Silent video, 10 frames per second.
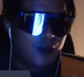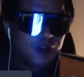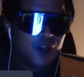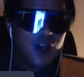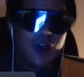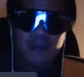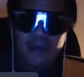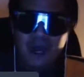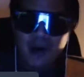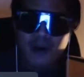They're
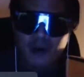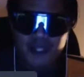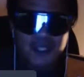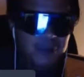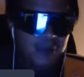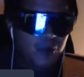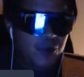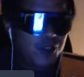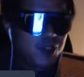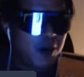helping out all these
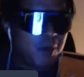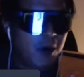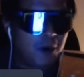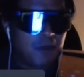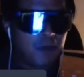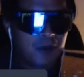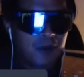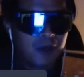promotions come up.